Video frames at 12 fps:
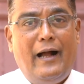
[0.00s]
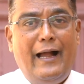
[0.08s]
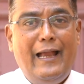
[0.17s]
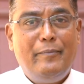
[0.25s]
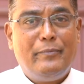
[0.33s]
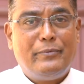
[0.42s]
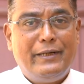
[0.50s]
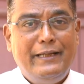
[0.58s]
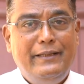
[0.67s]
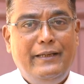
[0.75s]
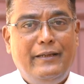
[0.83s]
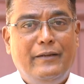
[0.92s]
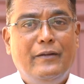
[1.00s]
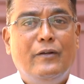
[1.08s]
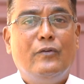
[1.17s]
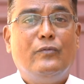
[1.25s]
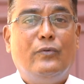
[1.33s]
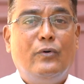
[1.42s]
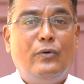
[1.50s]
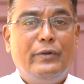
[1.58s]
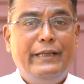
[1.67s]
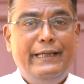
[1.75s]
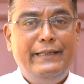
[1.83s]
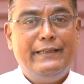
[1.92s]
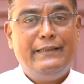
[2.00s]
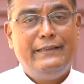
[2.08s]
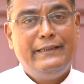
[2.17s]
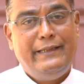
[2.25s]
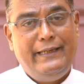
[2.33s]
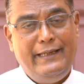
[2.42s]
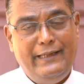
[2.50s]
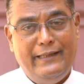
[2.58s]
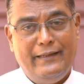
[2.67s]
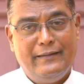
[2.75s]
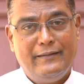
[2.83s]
I am ready for inner healing.